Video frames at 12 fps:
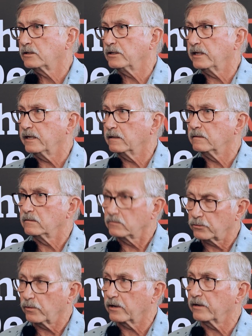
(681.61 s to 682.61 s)
to
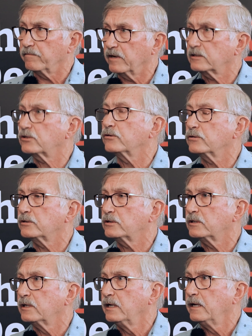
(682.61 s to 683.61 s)
our
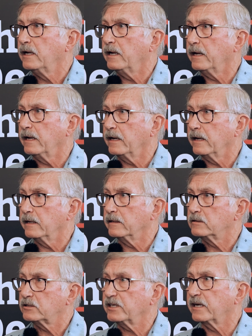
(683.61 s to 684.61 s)
investors
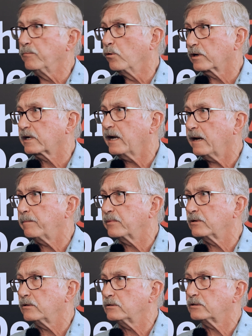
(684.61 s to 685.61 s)
and seek more
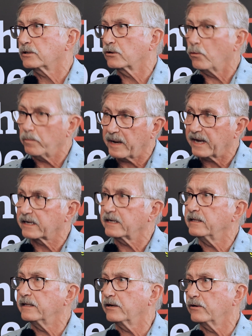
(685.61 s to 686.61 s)
capital to go
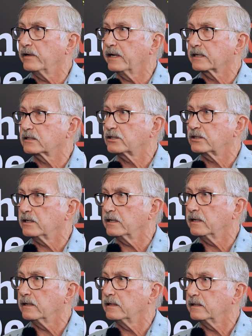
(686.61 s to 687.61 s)
back in there next
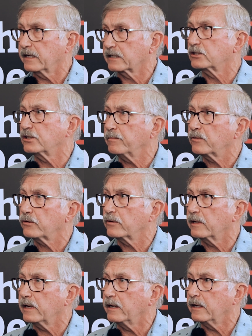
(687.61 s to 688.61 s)

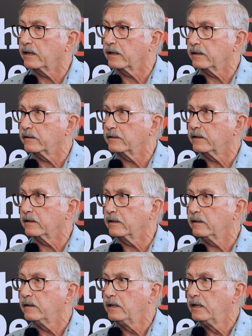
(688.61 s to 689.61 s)
summer and
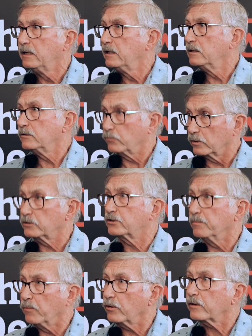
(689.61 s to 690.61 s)
drill
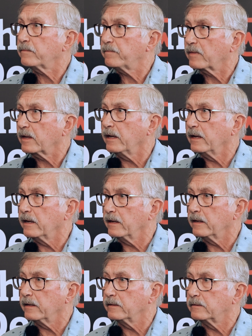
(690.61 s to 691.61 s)
some more
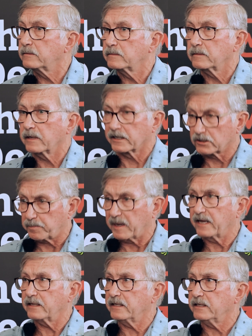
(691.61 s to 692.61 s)
and
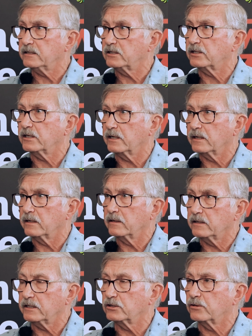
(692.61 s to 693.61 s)
expand these
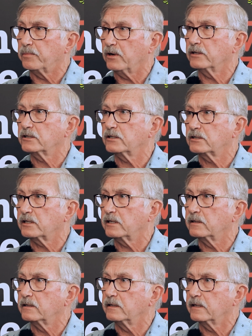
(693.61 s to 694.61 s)
deposits
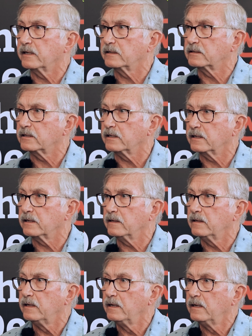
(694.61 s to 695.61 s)

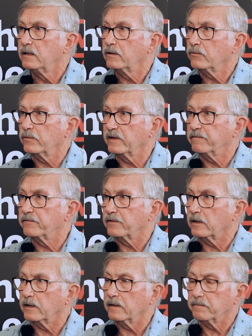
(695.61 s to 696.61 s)
that we've